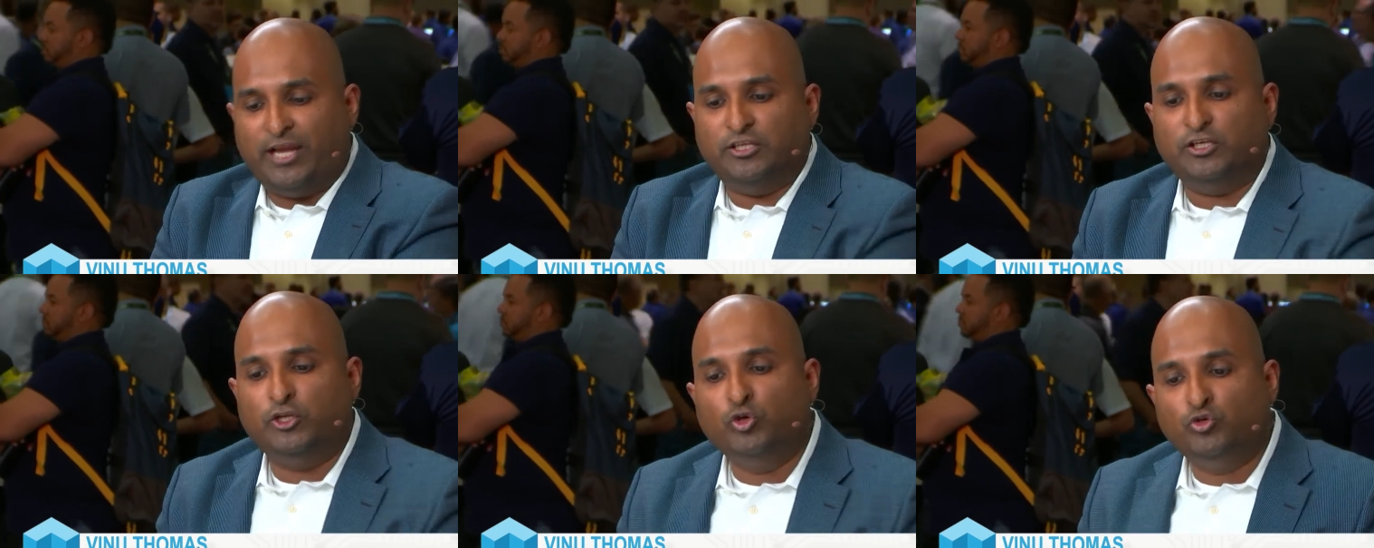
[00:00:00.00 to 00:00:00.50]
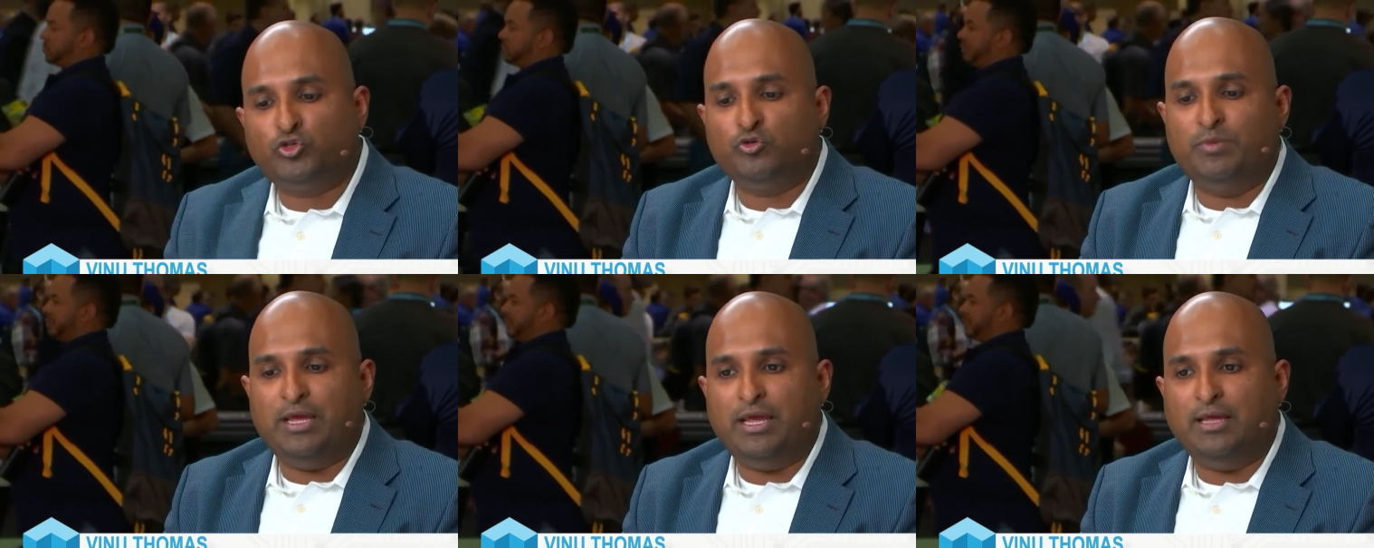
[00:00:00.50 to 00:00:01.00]
Speaker 1: change. It used to
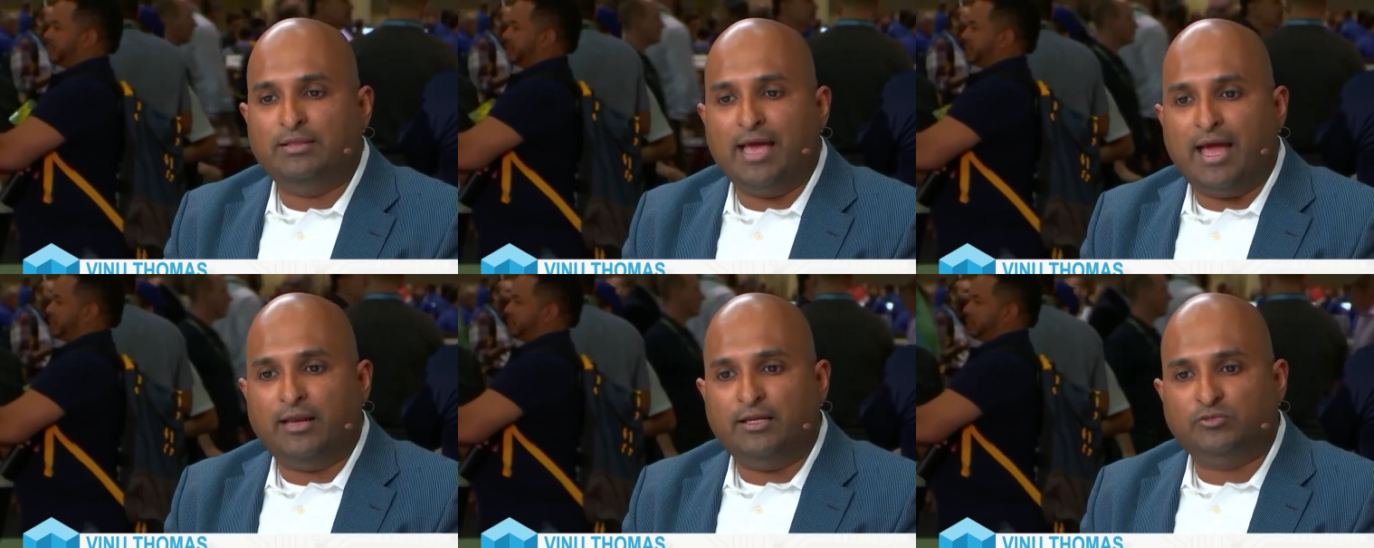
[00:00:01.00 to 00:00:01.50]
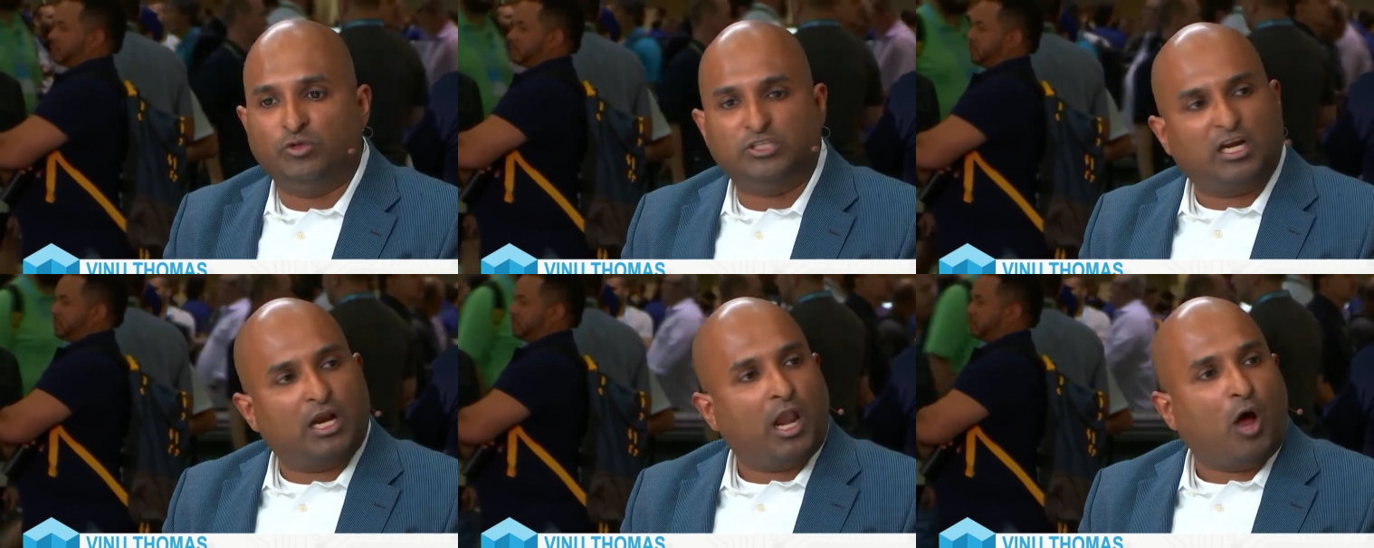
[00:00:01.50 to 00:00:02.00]
be that it was
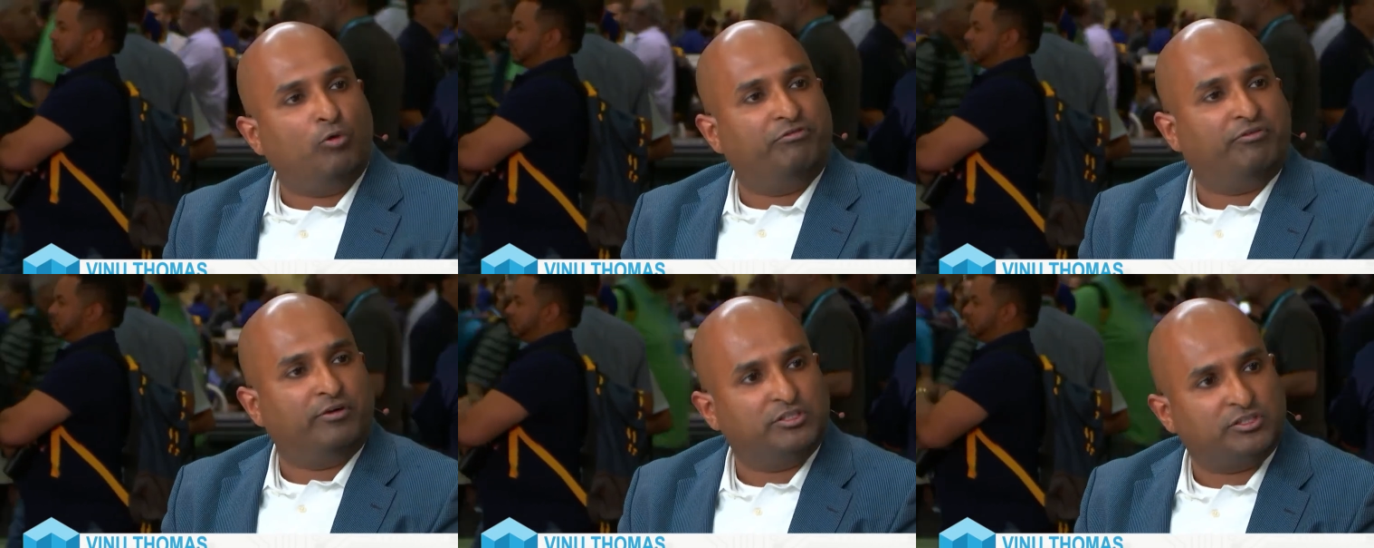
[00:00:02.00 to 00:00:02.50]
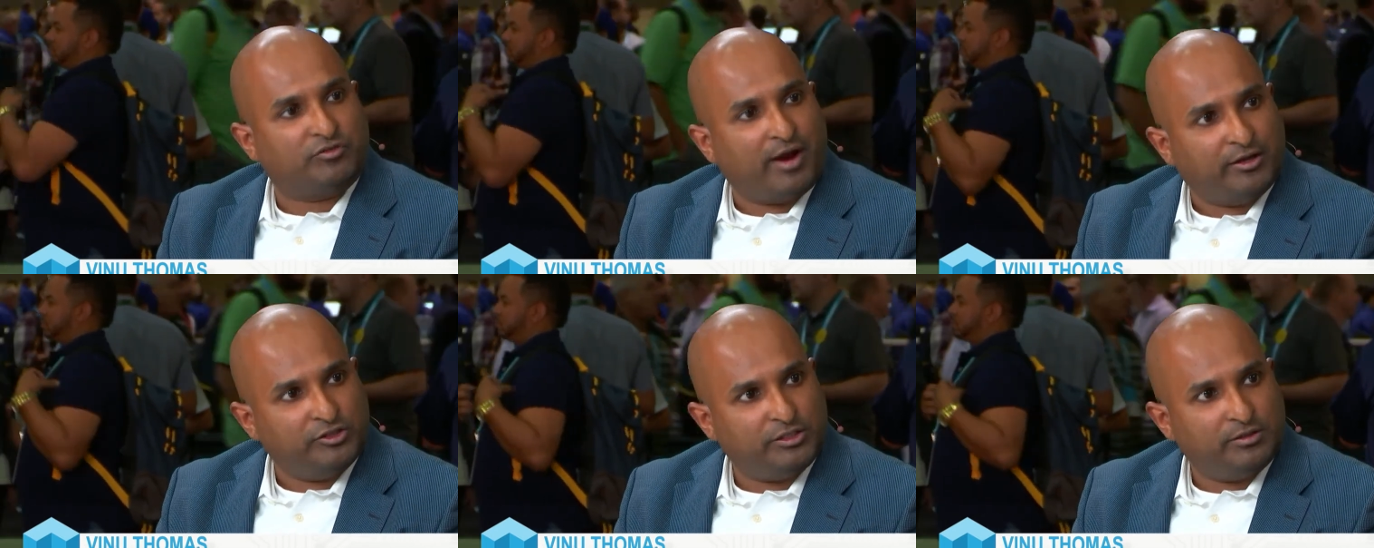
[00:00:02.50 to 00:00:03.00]
a cloud-first
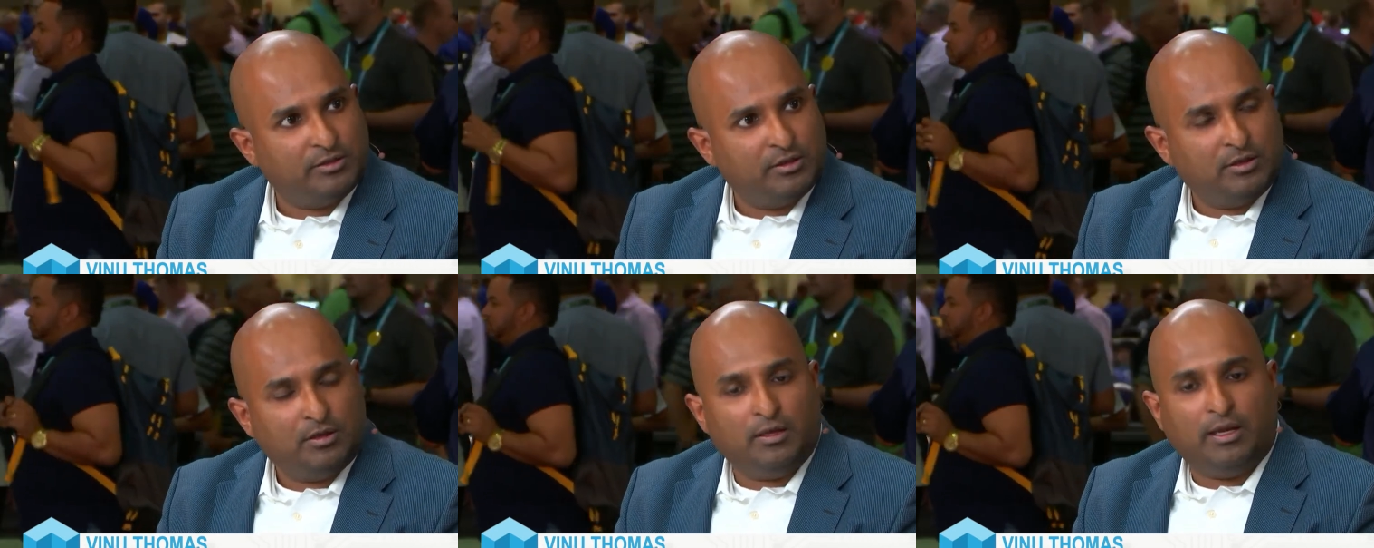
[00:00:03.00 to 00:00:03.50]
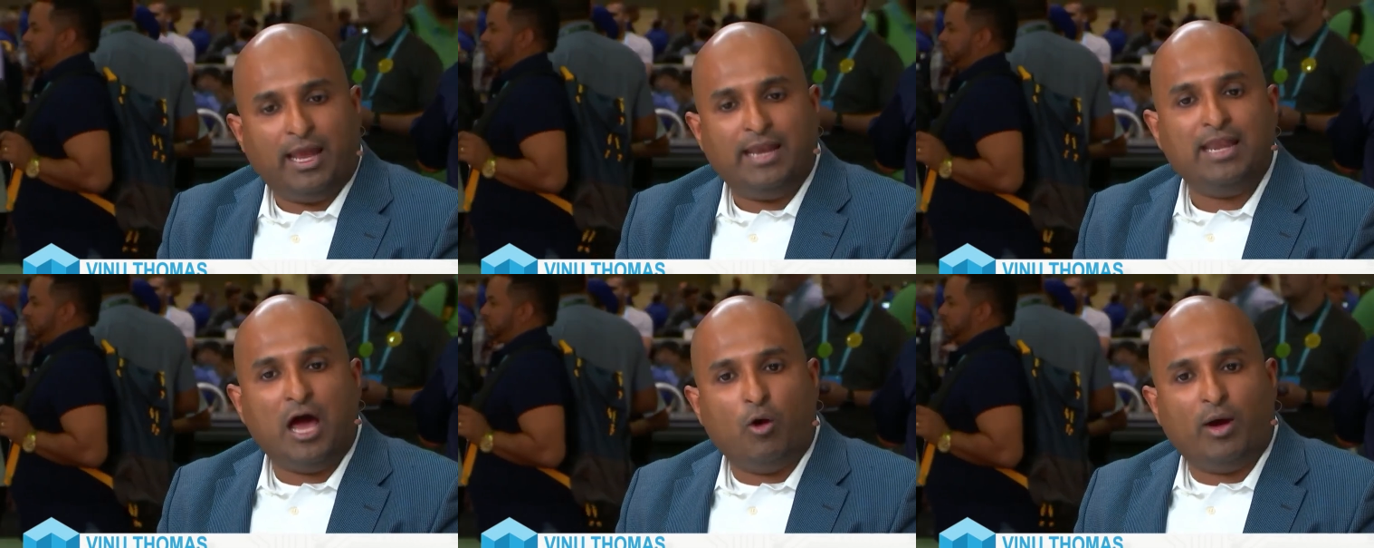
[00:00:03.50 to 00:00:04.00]
strategy,
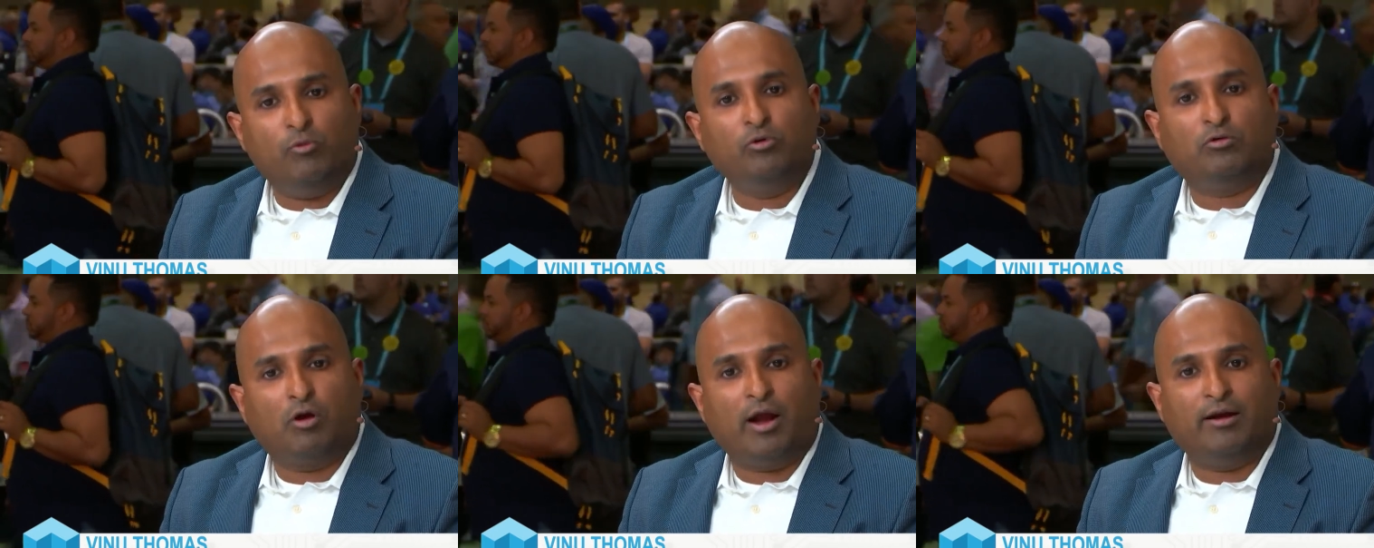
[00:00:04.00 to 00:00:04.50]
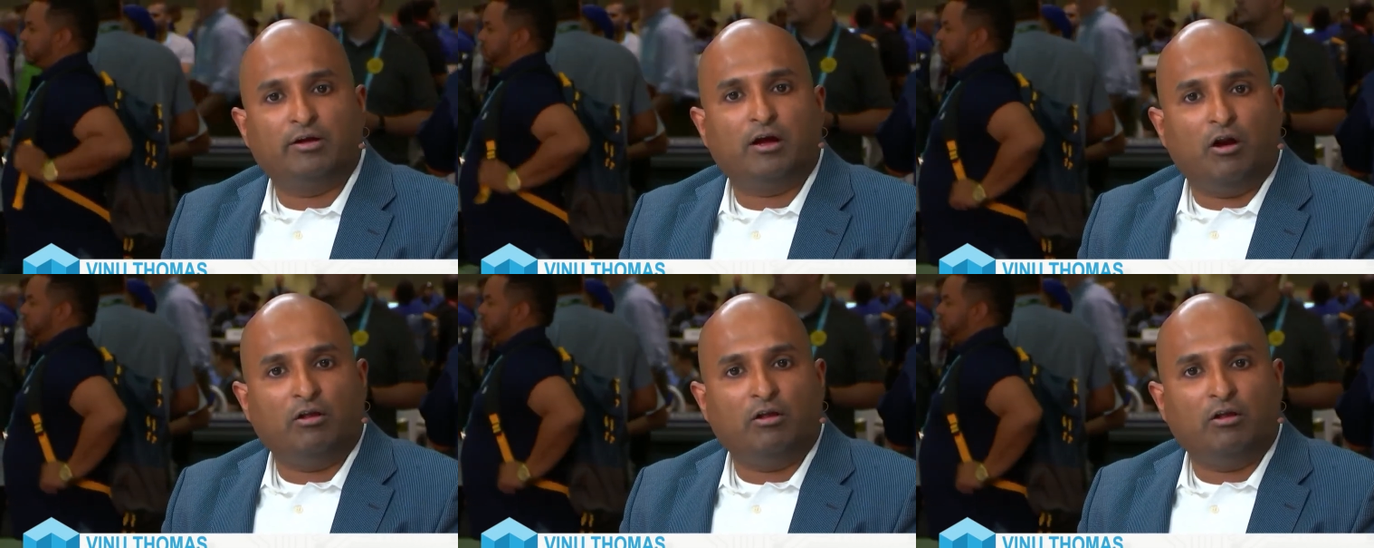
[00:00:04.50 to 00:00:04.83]
and now I would kind of